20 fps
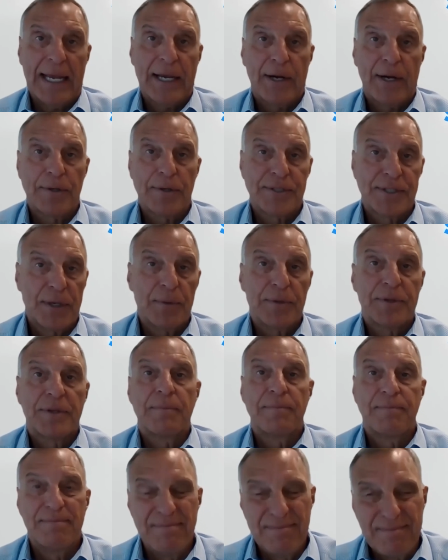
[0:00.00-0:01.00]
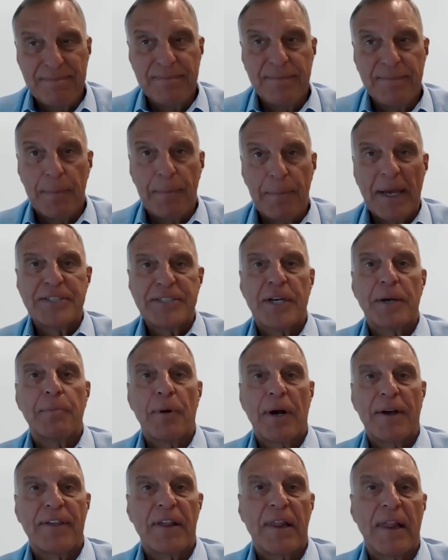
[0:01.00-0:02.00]
accuracy with the basic
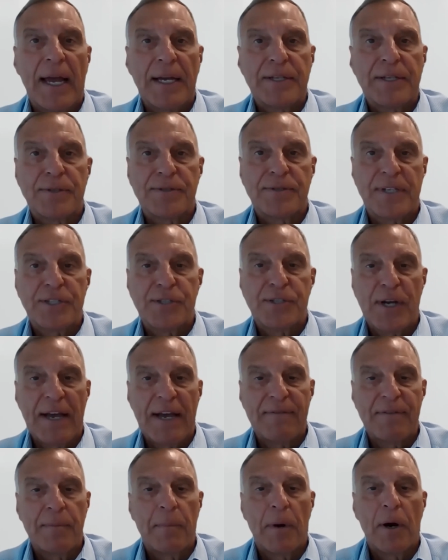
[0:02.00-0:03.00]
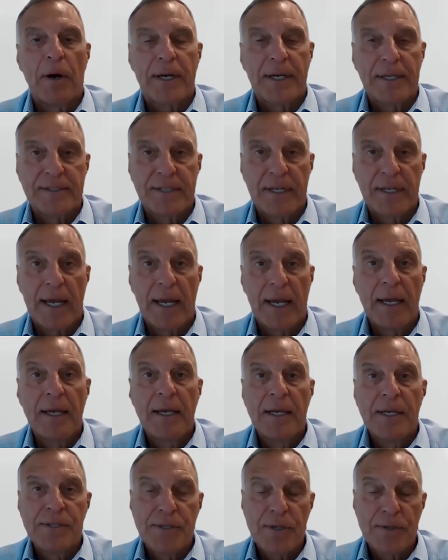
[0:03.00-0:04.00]
breathalyzers that you have in the market today.
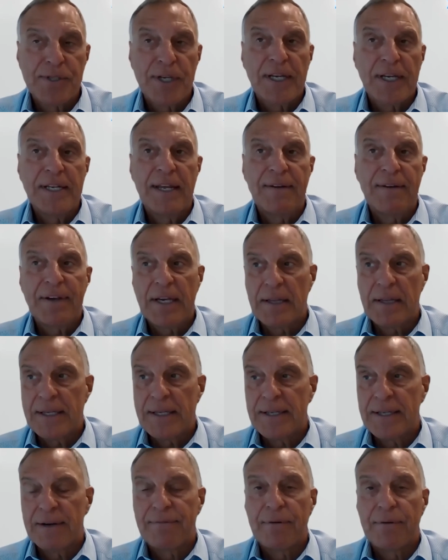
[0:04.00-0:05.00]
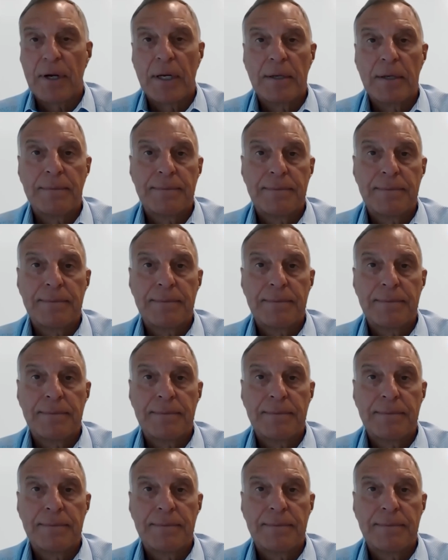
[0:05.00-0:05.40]
So significantly different.